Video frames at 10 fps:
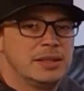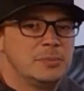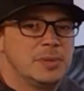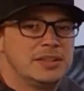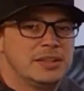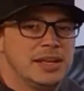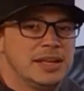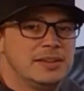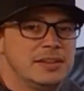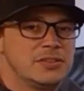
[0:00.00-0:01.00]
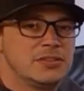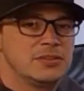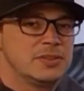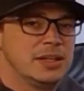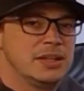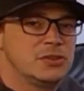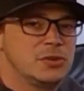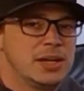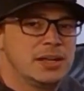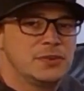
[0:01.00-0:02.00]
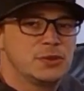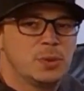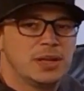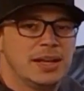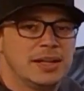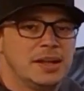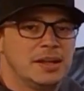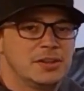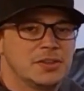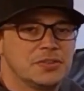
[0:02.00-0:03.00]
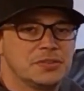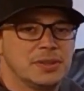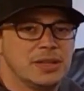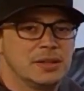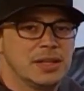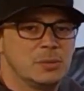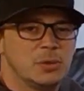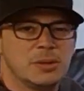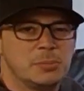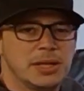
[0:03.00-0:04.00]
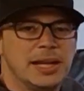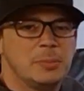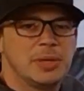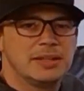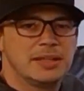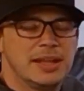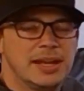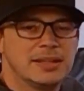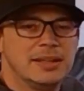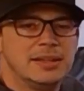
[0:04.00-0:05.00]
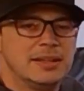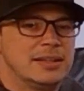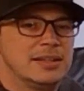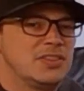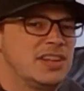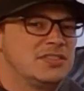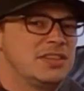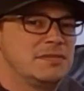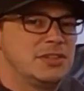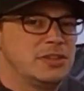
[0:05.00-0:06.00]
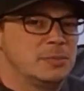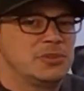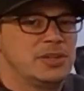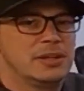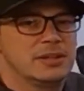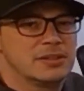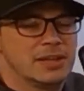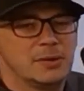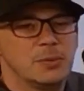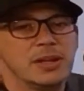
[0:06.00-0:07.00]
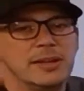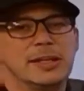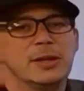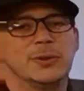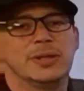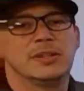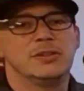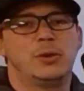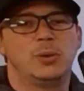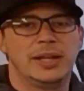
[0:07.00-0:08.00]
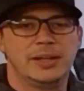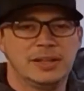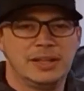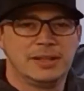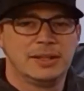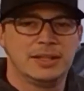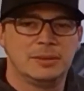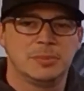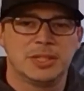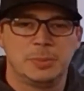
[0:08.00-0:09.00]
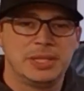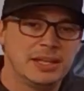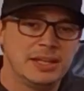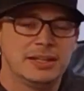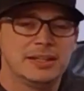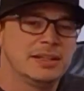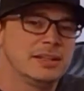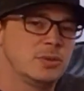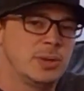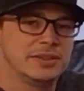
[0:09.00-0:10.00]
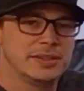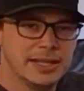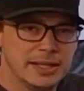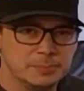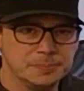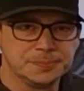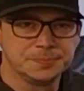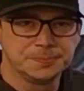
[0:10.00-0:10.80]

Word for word: Um, I did add this uh, tray for $29, uh, again, which I'm pretty happy I did that. Uh, it's nice to have the chips here kind of ready to go and, and dole out um, at the beginning and then throughout the game.